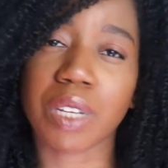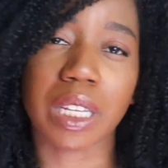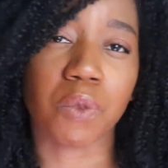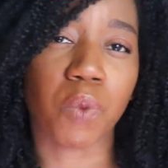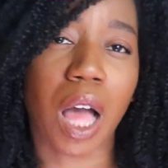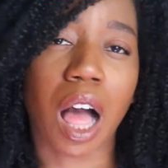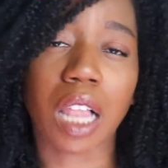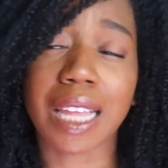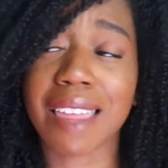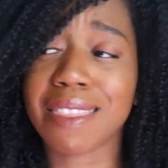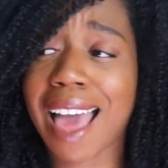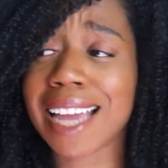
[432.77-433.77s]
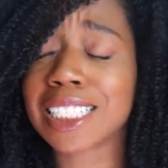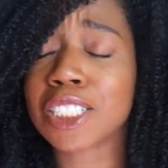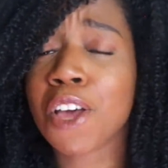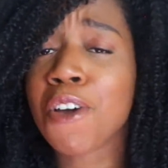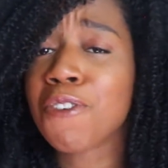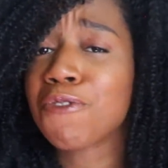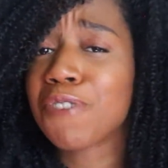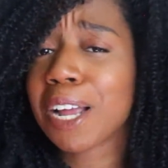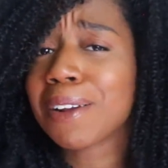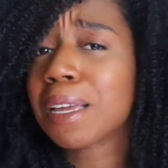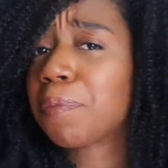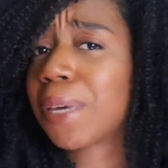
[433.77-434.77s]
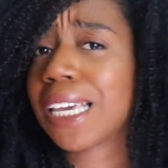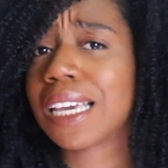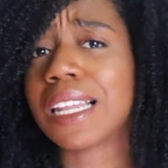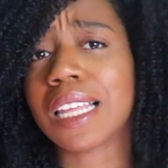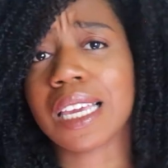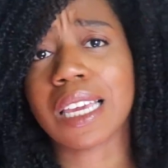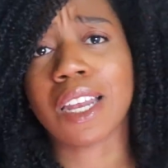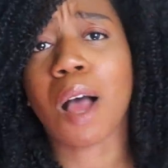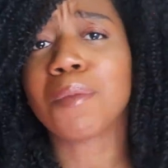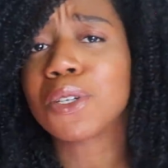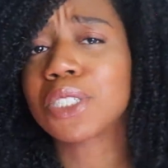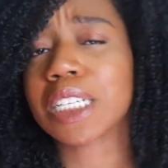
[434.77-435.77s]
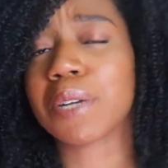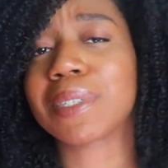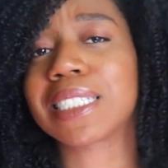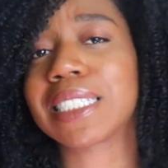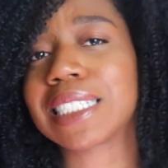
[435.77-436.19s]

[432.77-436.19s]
really well, and that is very appealing and almost irresistible.